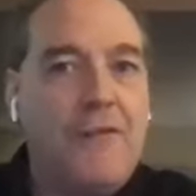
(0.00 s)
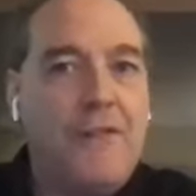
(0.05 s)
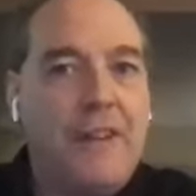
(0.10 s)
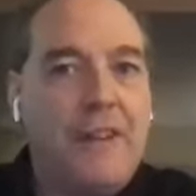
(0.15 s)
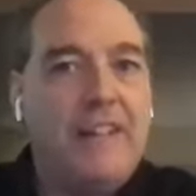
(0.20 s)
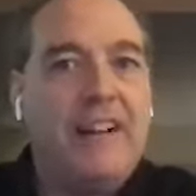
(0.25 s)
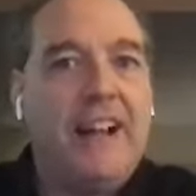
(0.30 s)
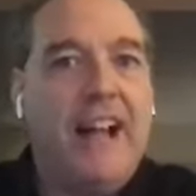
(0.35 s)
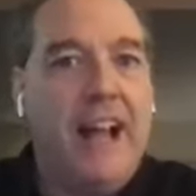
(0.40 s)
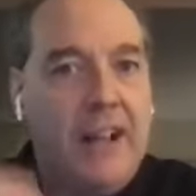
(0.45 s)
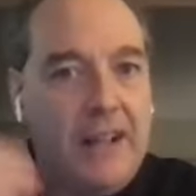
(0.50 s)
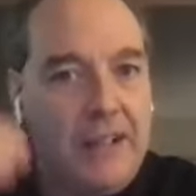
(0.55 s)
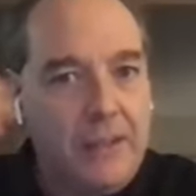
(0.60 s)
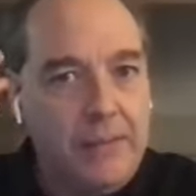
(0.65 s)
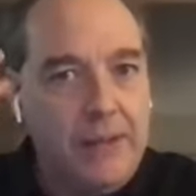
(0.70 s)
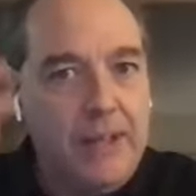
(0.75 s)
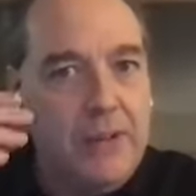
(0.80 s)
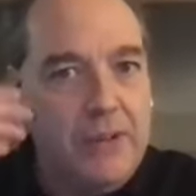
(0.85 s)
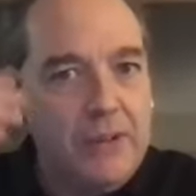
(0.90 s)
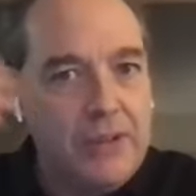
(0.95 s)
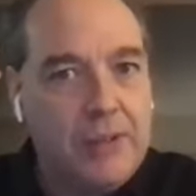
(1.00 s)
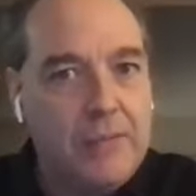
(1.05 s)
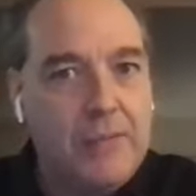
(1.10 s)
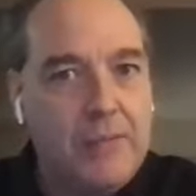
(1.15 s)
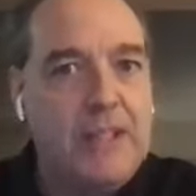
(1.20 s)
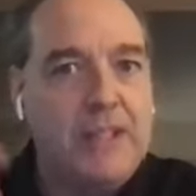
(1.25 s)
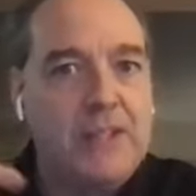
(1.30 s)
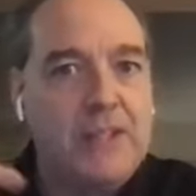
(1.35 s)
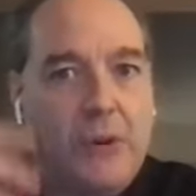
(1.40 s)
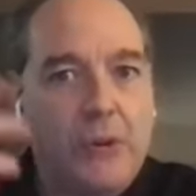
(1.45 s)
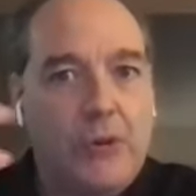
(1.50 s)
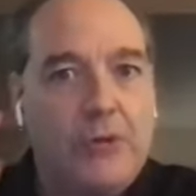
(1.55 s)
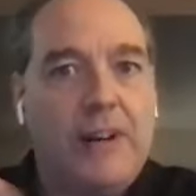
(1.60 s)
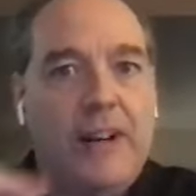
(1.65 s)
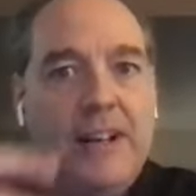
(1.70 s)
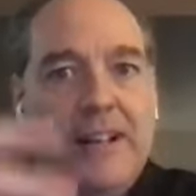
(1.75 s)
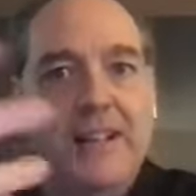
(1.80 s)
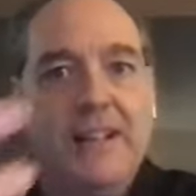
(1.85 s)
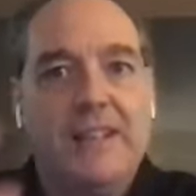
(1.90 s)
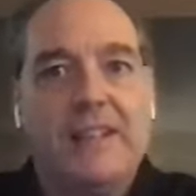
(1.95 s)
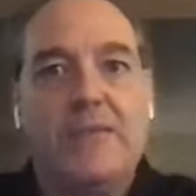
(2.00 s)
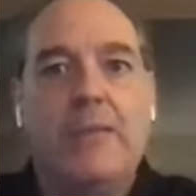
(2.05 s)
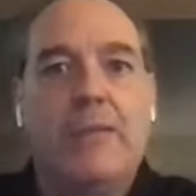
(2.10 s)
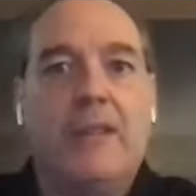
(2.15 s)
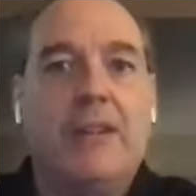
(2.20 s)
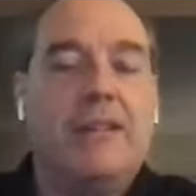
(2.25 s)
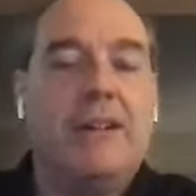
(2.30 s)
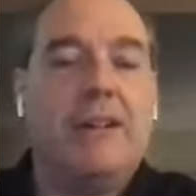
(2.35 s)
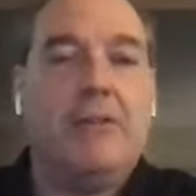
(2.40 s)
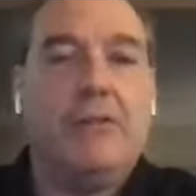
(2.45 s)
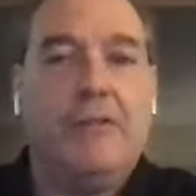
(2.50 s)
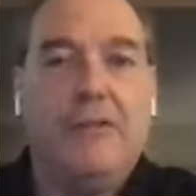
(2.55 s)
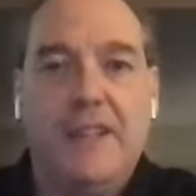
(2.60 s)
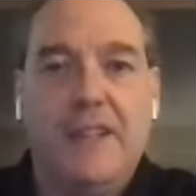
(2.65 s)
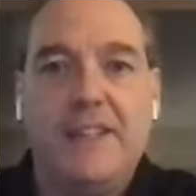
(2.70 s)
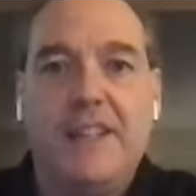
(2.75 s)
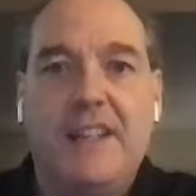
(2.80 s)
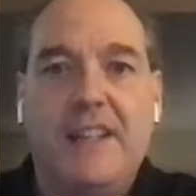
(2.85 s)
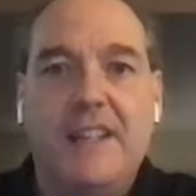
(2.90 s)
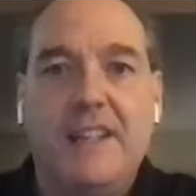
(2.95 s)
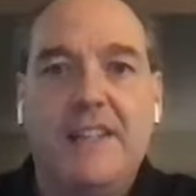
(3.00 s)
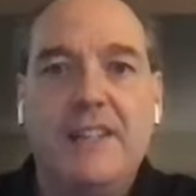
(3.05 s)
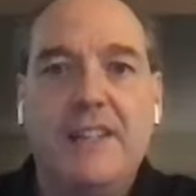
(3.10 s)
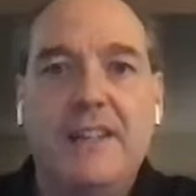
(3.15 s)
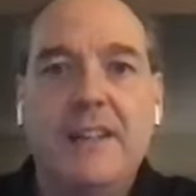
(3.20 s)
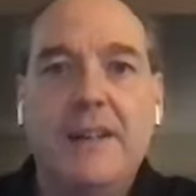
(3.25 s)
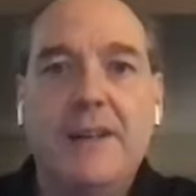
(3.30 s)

figuring how can we use some of these older ideas from theoretical physics